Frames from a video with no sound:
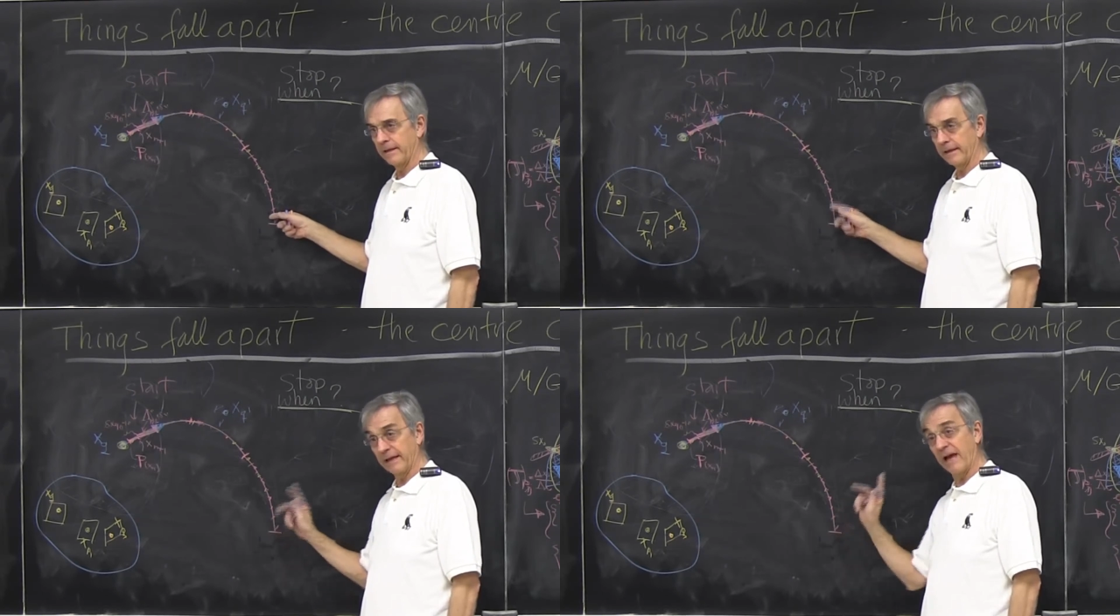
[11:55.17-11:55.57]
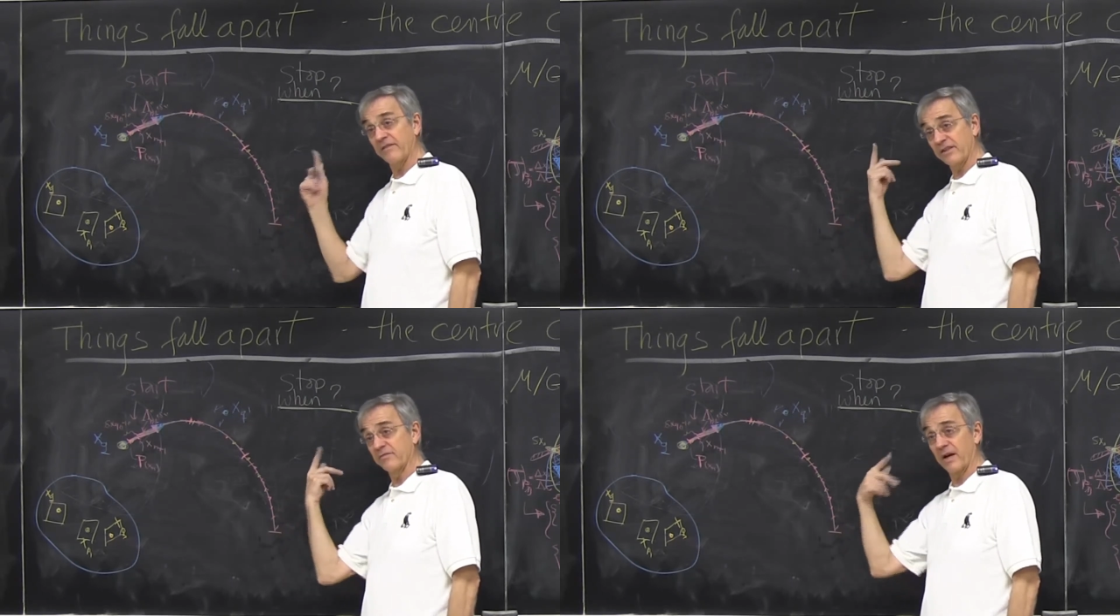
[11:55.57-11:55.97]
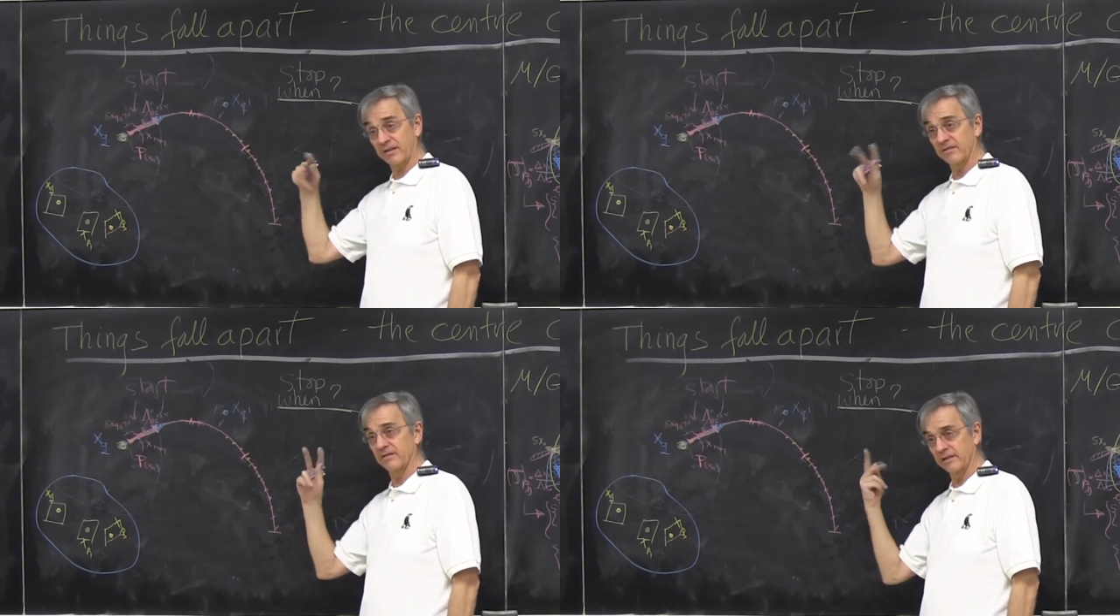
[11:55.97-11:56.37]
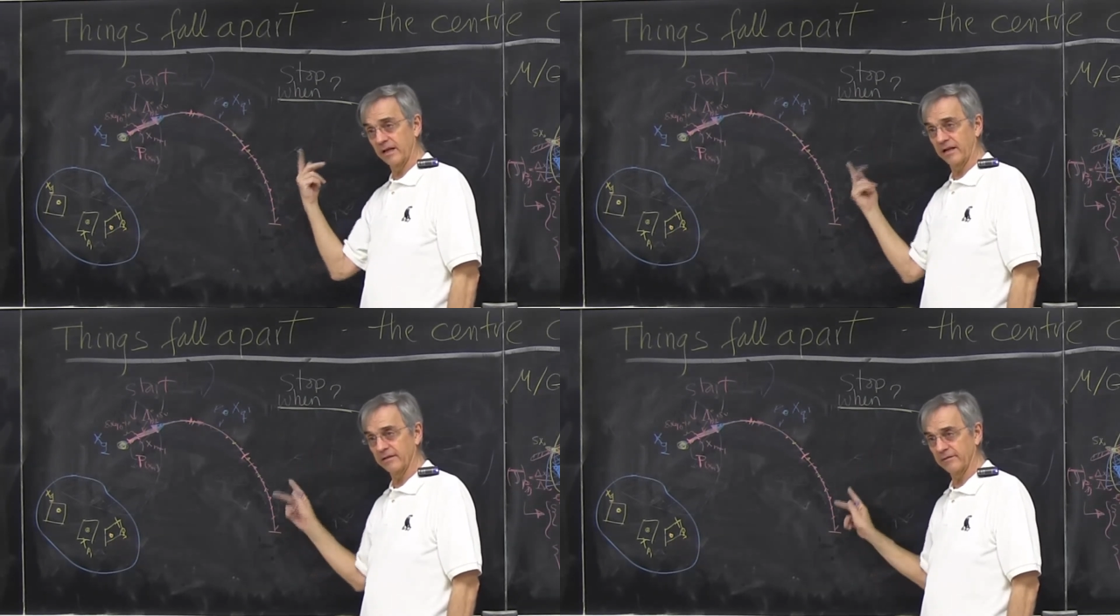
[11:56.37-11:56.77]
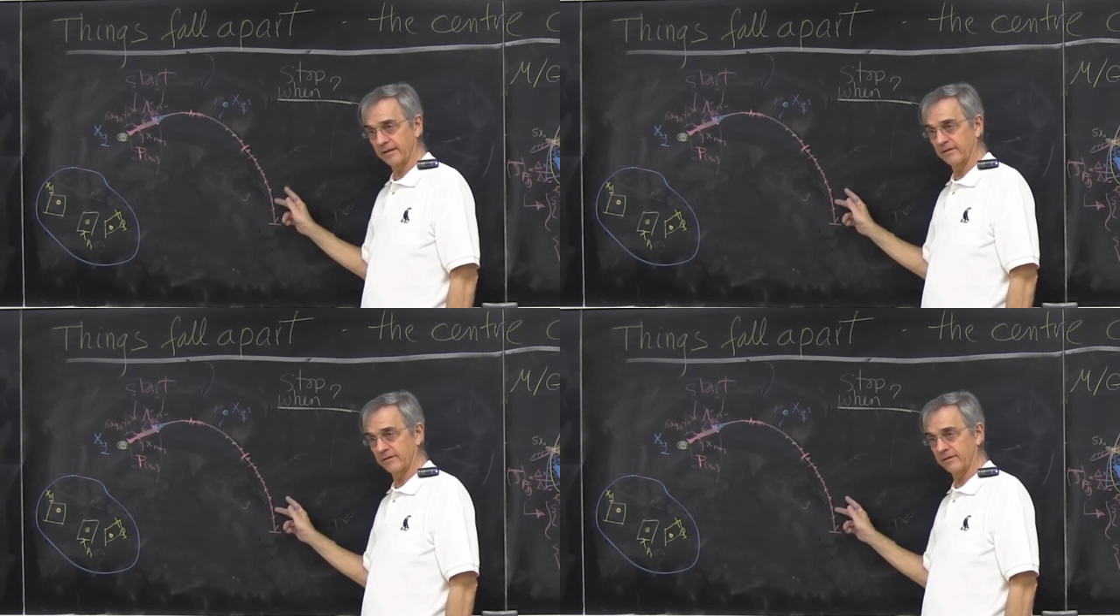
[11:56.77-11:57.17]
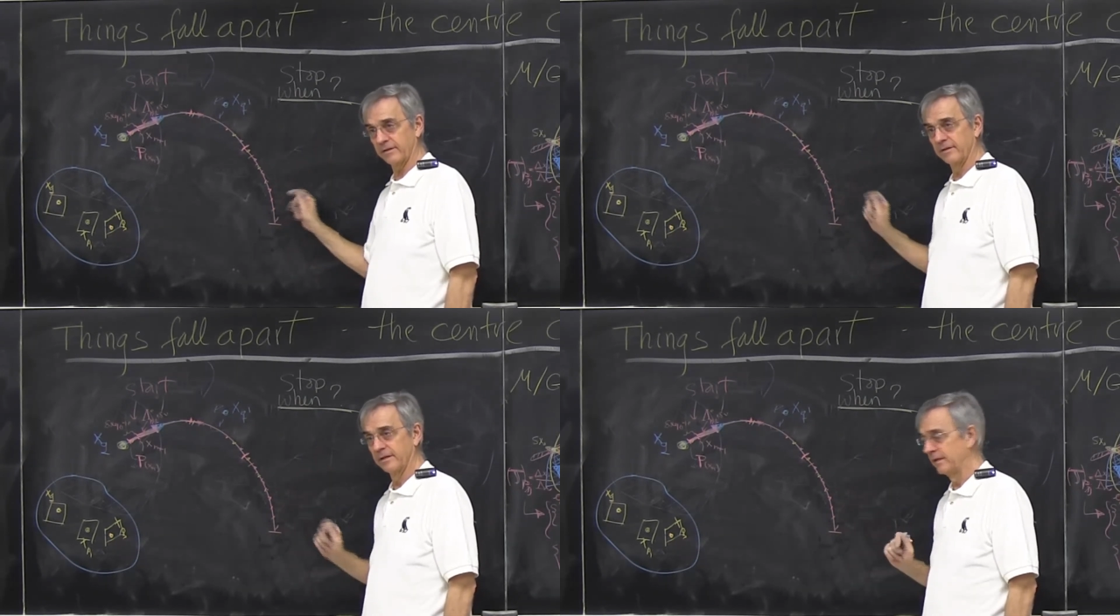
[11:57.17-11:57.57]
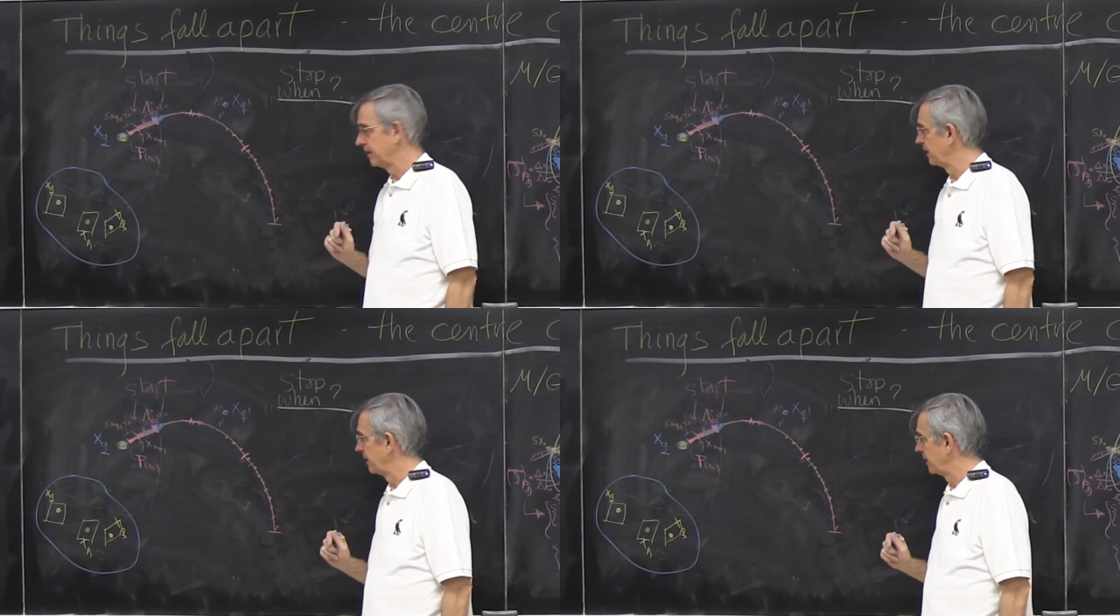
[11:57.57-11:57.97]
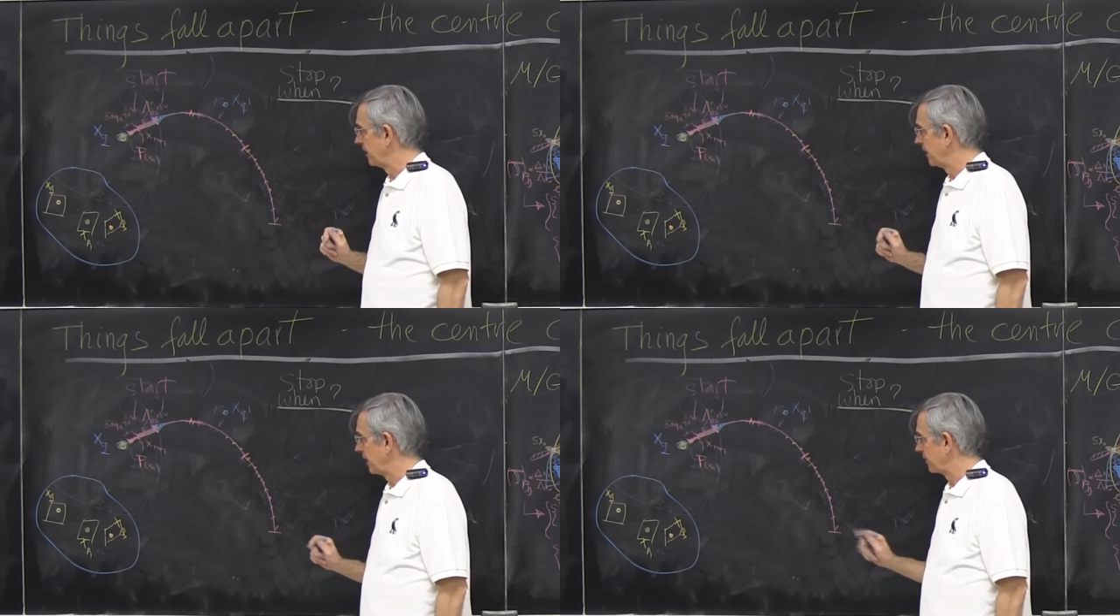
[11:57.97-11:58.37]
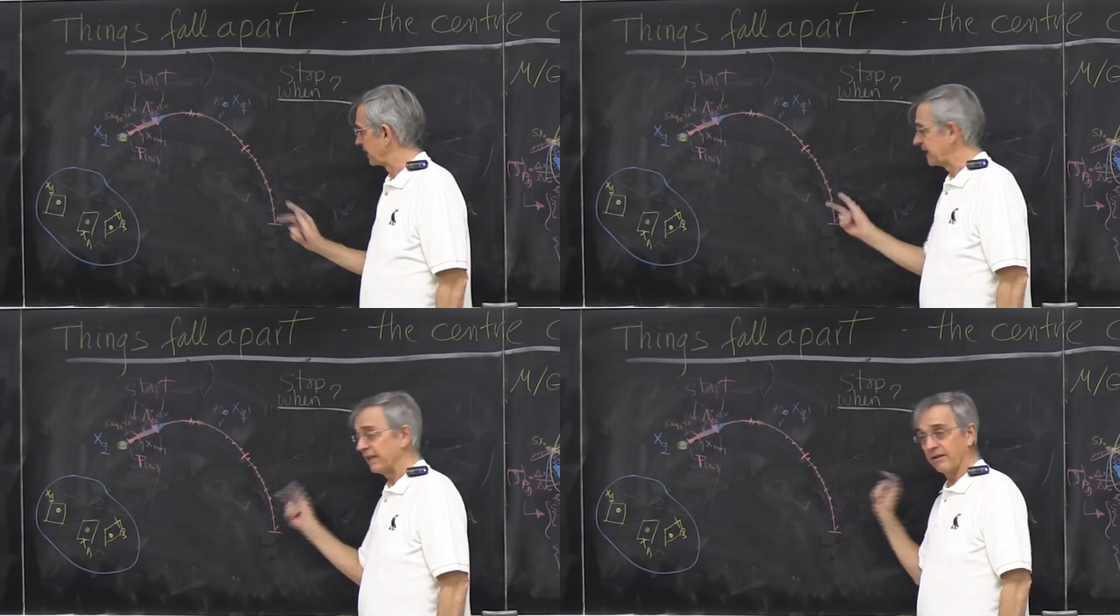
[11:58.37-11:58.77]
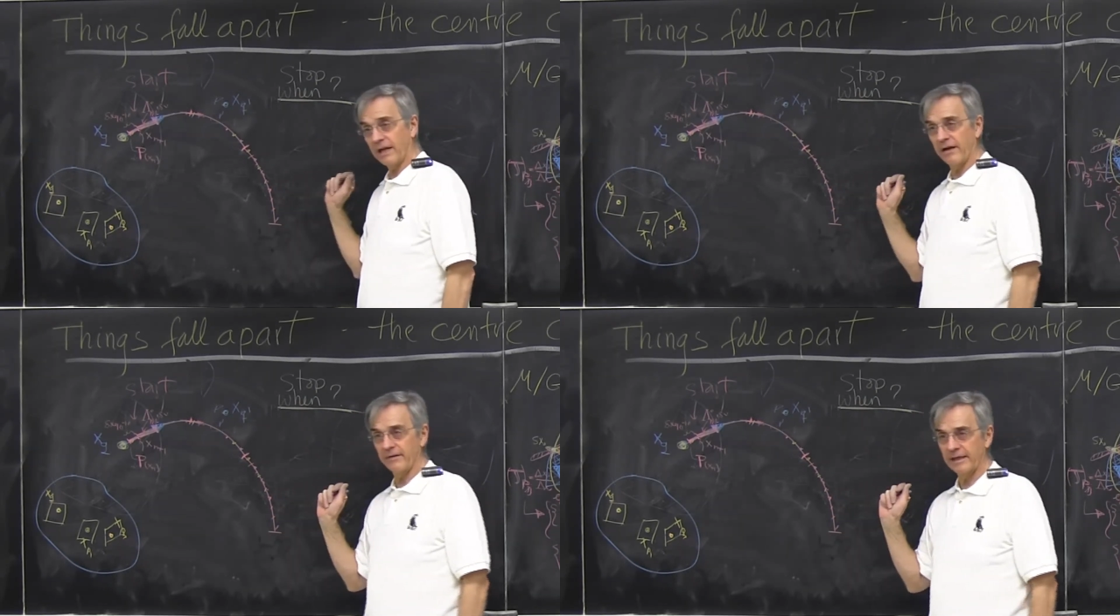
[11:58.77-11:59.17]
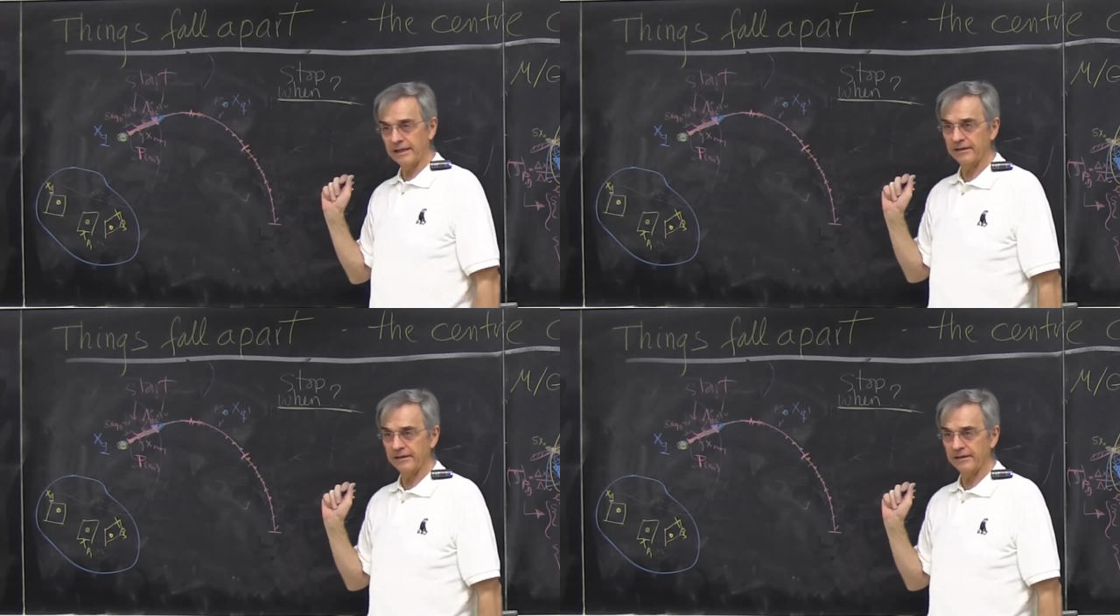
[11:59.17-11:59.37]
it'll have its vectors and eigenvectors. But they don't have any